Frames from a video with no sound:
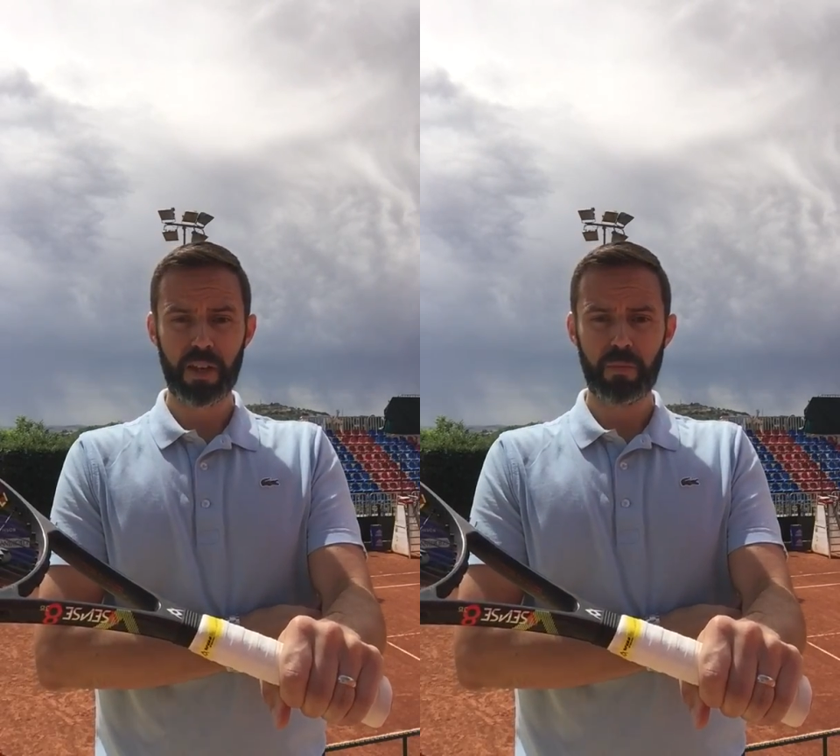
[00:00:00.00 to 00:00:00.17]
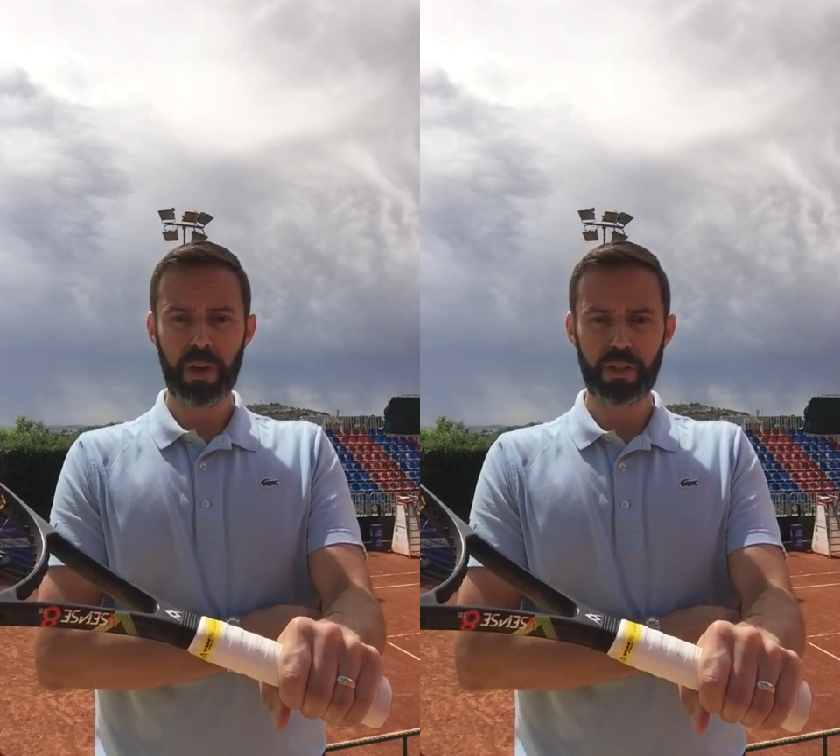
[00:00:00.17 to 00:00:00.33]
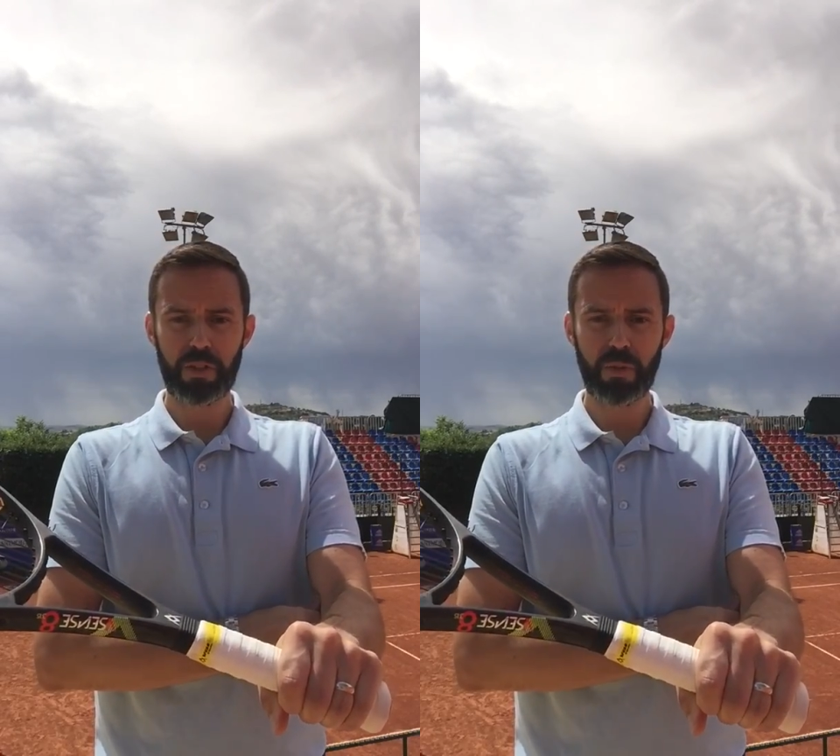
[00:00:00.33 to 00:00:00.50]

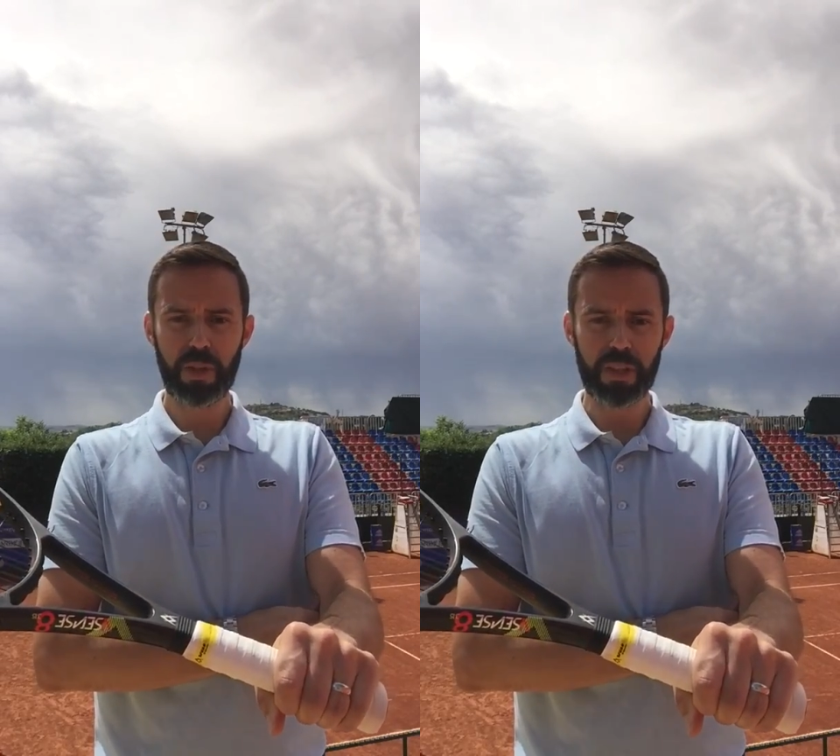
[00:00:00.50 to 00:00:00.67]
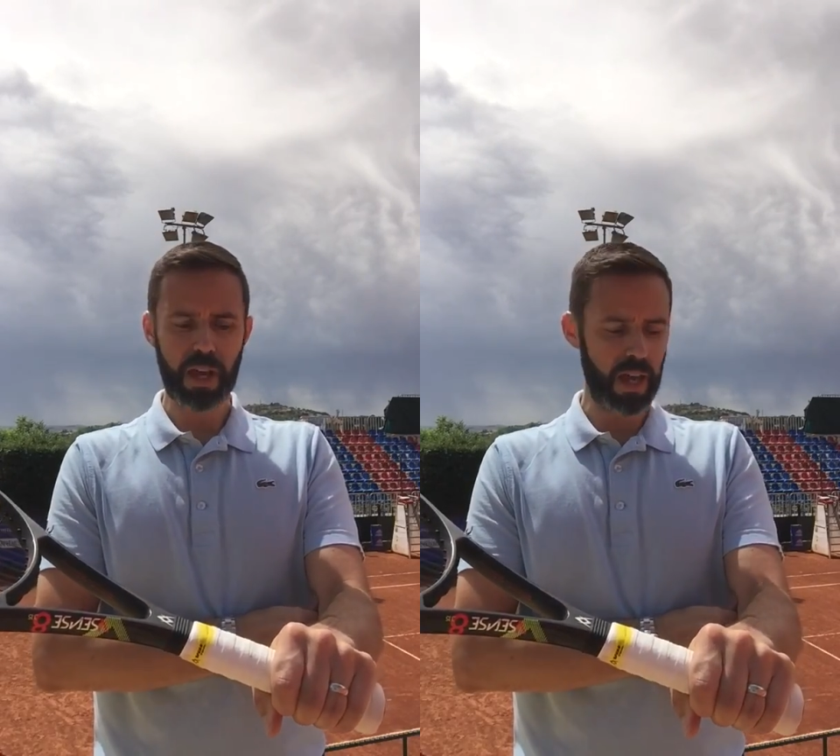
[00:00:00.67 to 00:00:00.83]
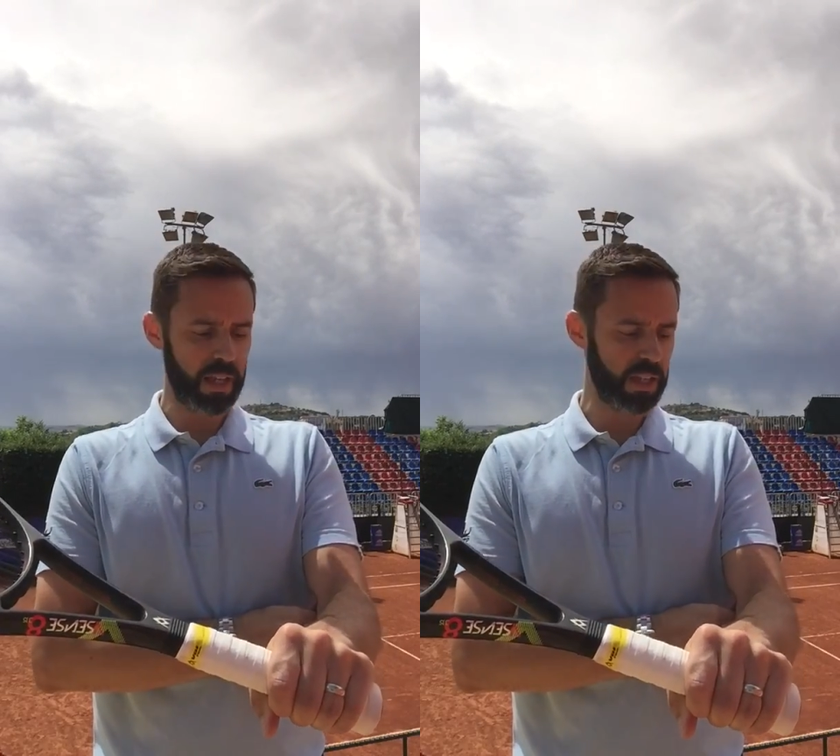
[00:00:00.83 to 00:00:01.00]
By doing
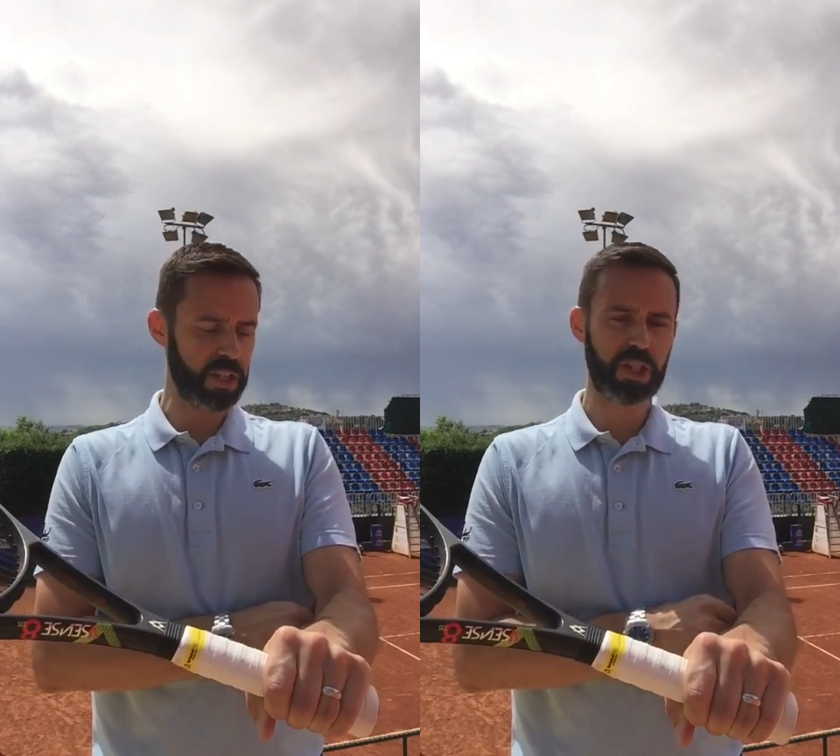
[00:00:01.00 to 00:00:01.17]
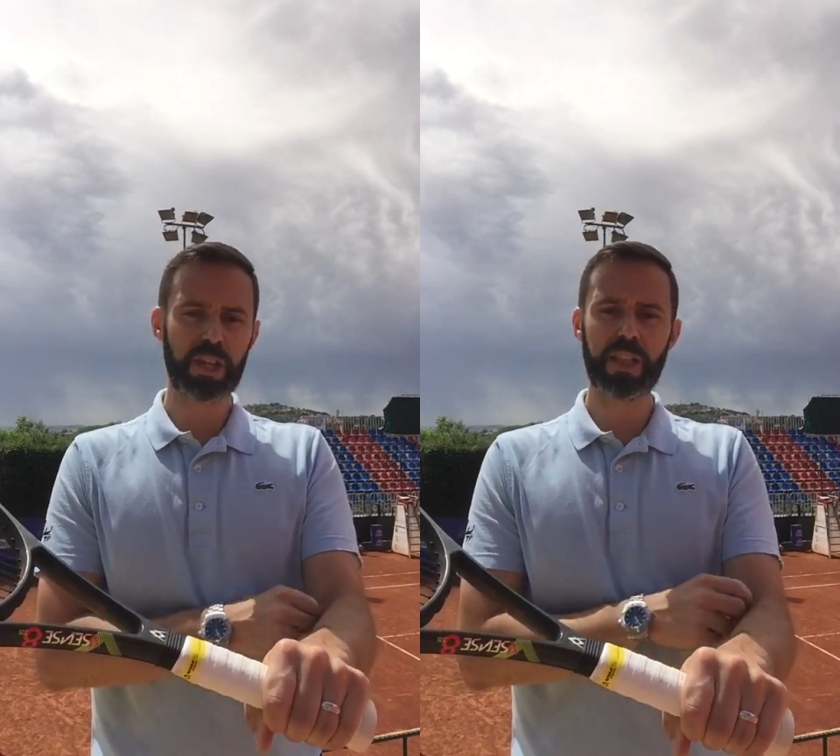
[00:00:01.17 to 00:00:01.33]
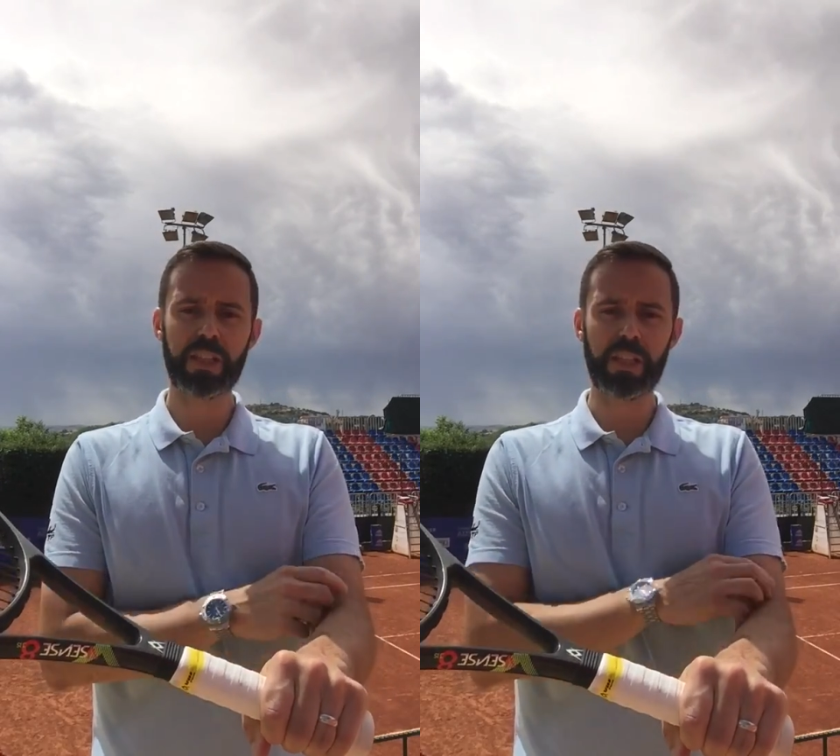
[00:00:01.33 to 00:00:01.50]
that, it
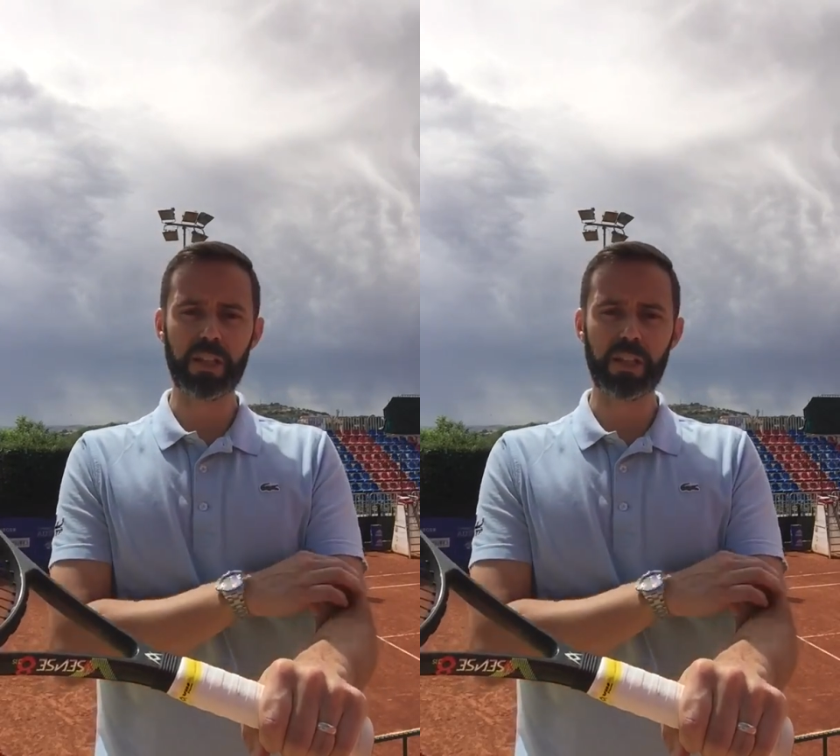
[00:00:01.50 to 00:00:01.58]
gently